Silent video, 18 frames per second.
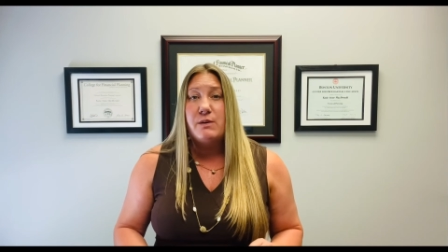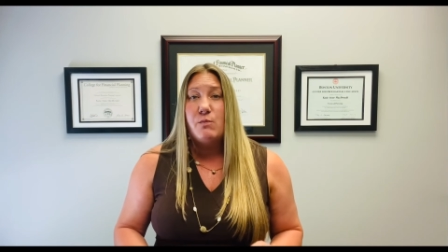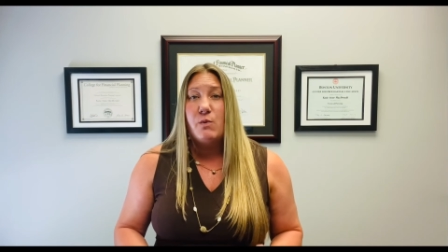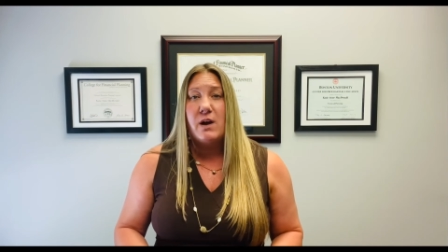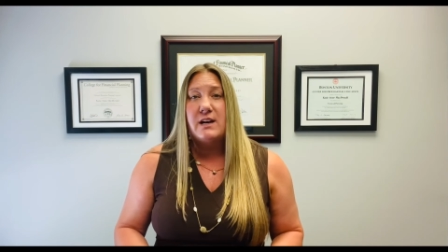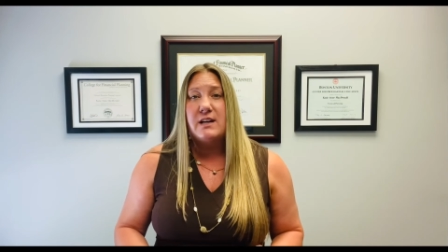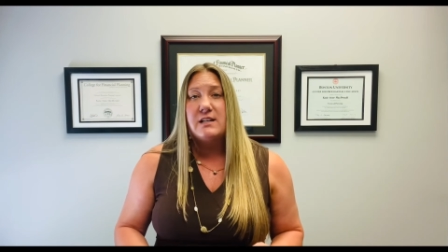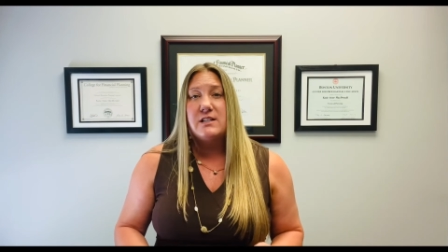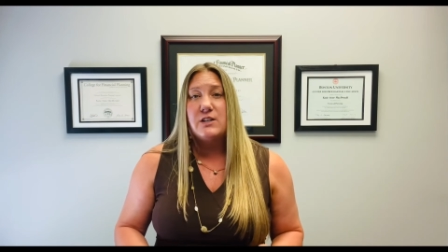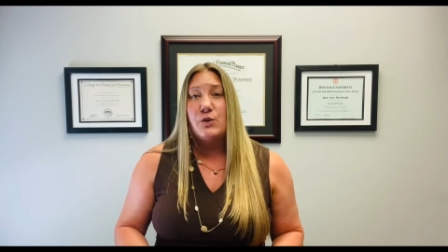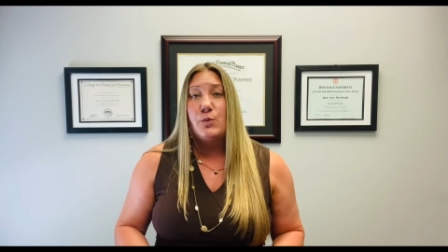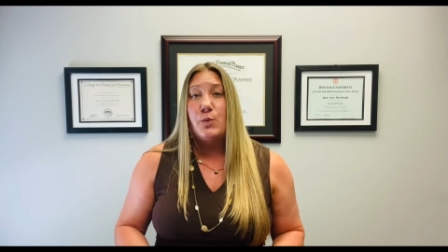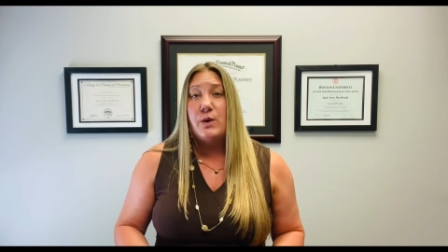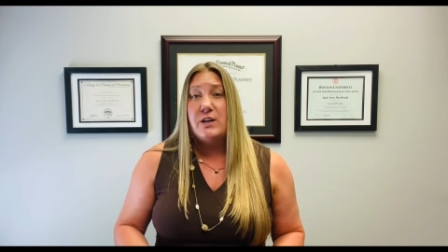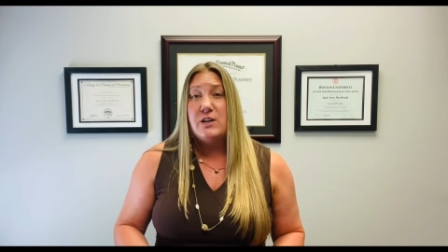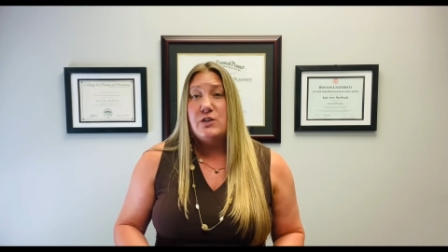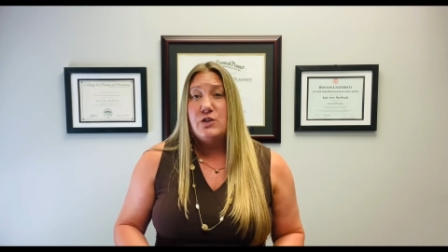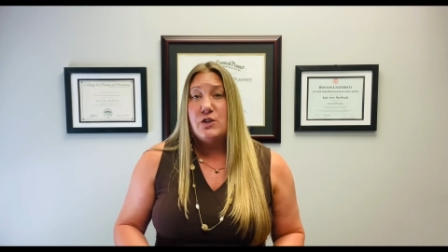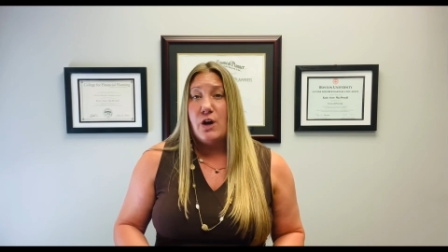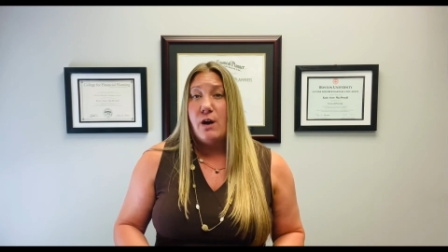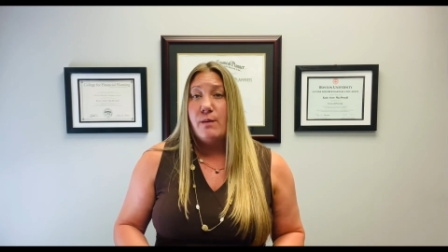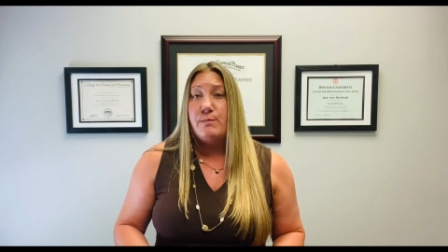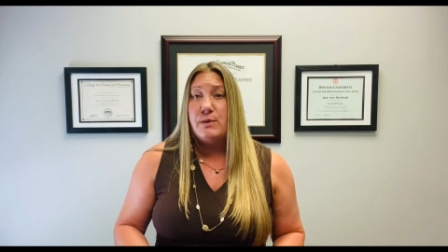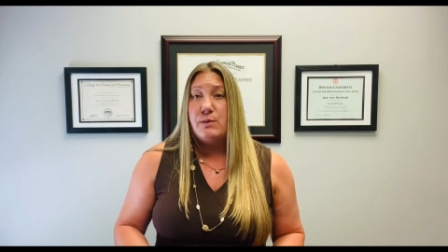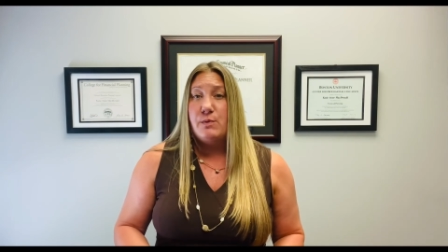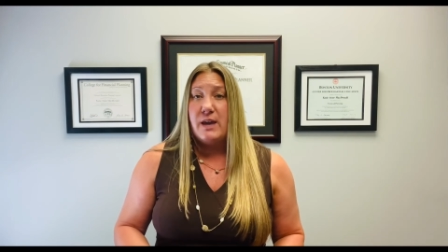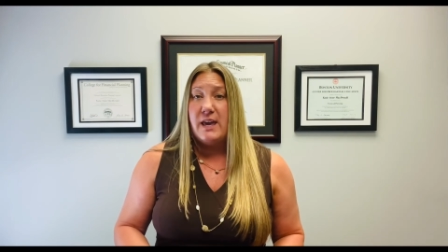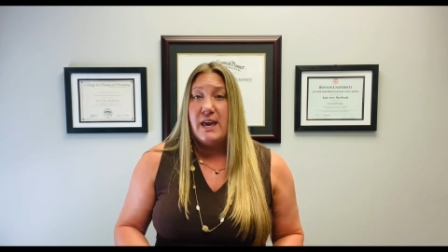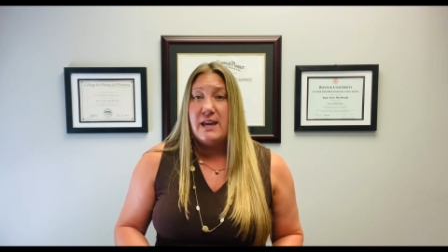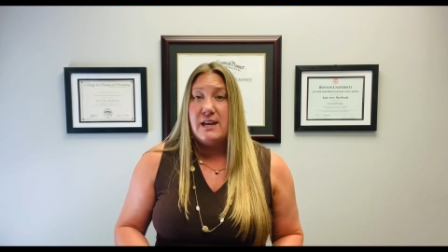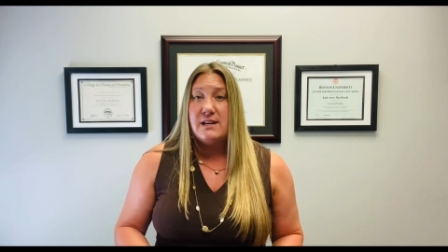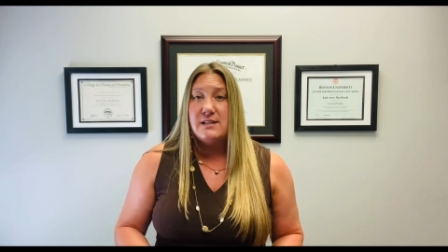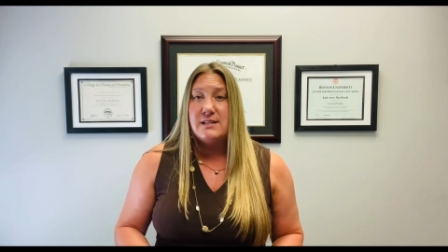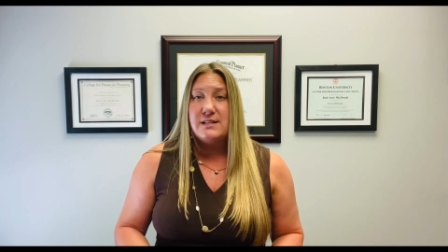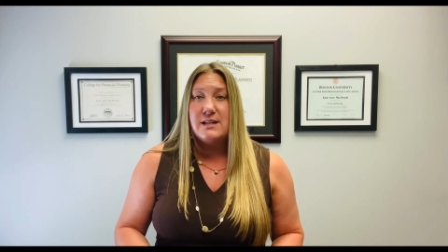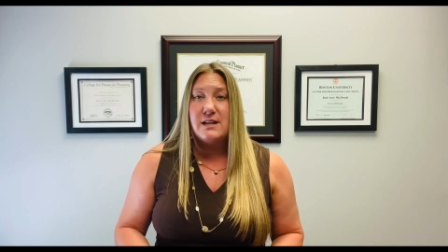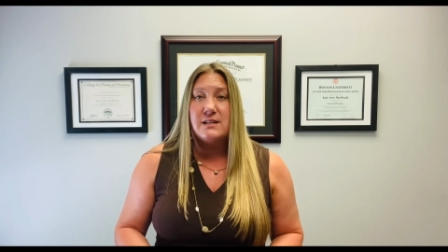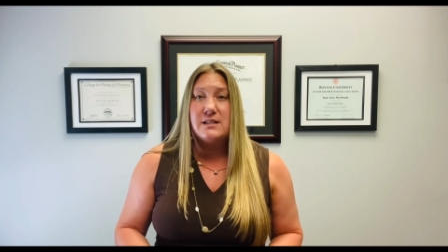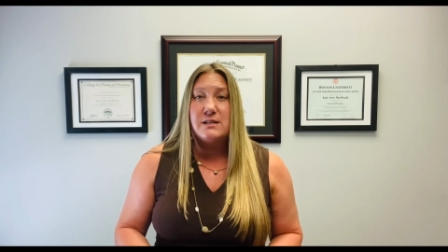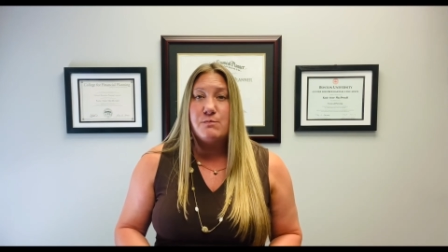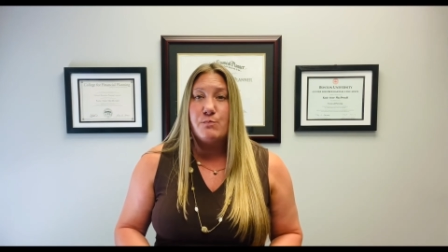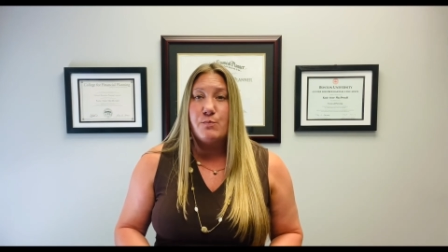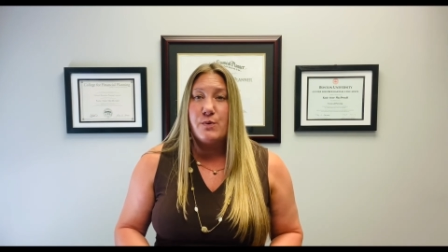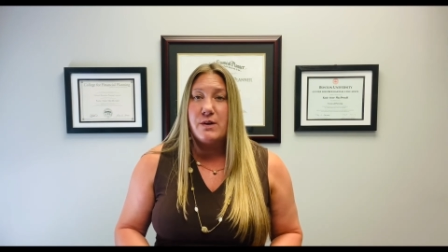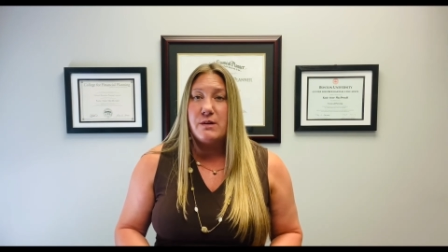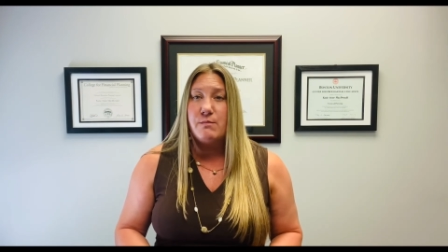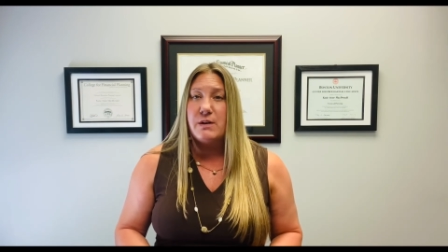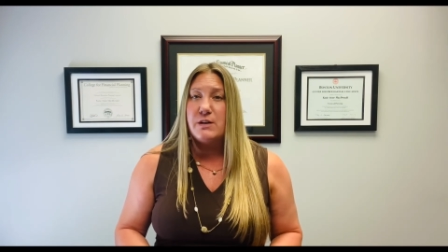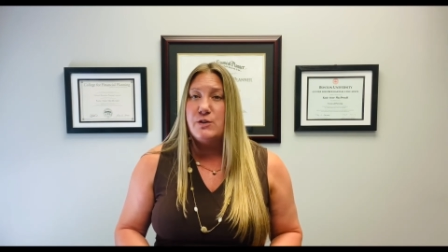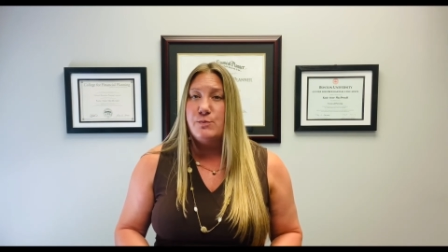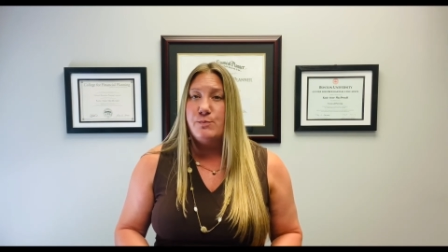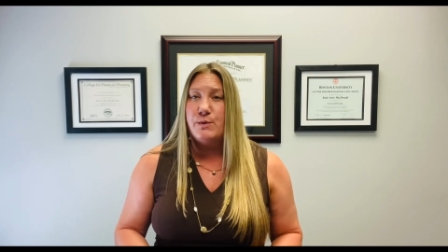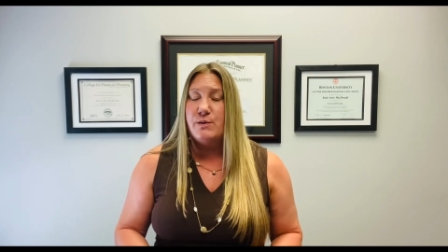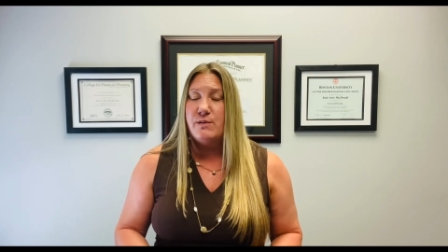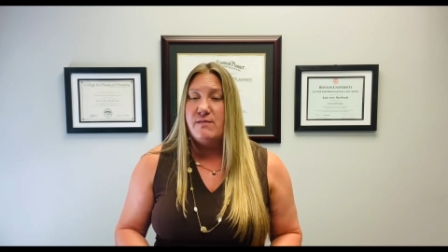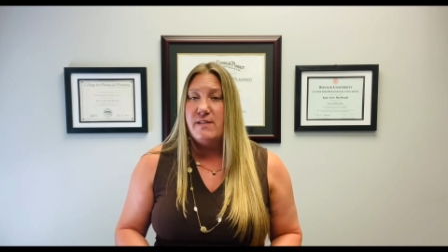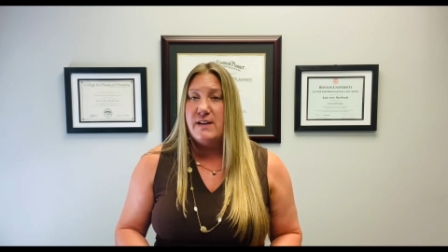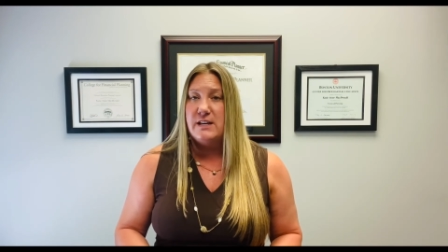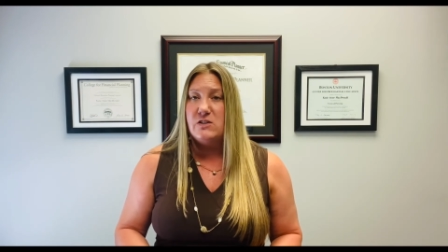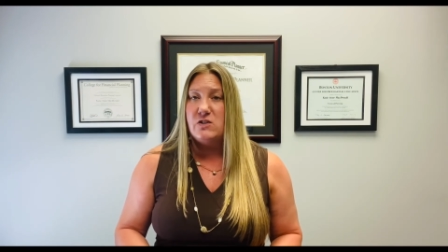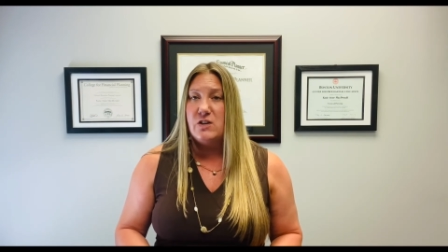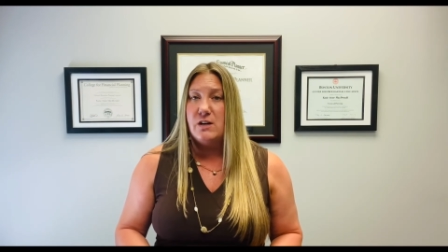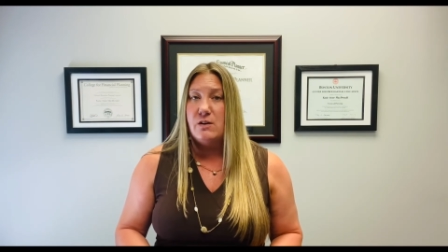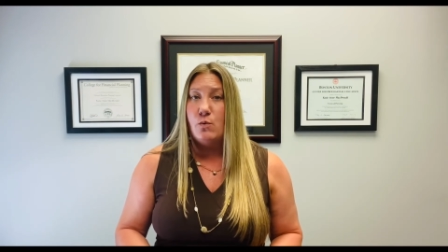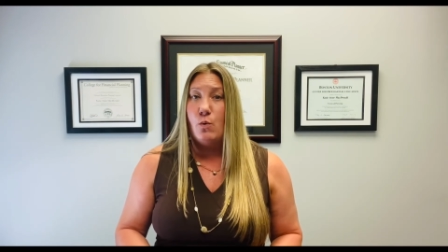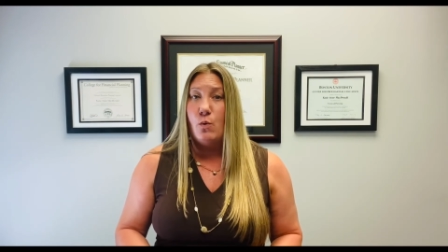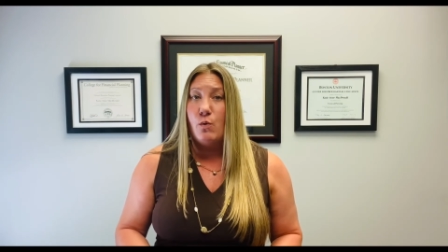wanting to quit a job you hate doesn't bring much motivation